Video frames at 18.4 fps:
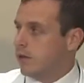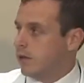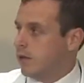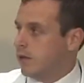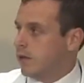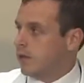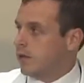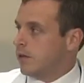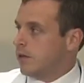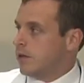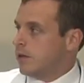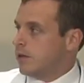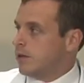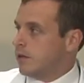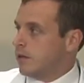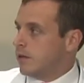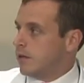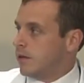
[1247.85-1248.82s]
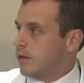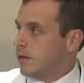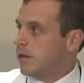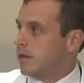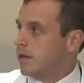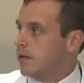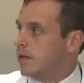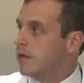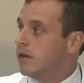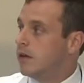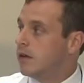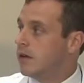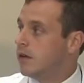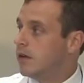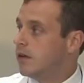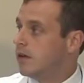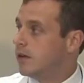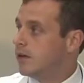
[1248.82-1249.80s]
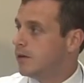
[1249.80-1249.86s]

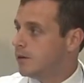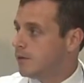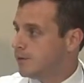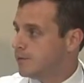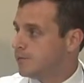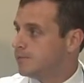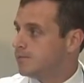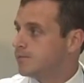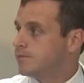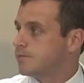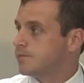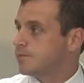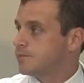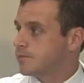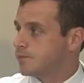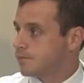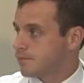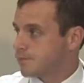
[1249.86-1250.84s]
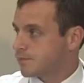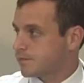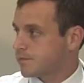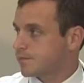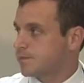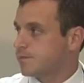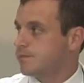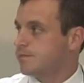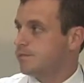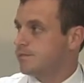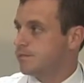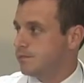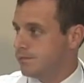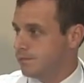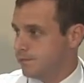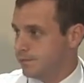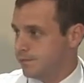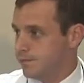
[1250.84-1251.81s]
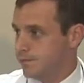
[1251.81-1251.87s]

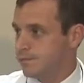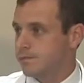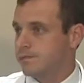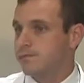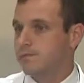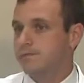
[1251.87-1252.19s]
(not speaking)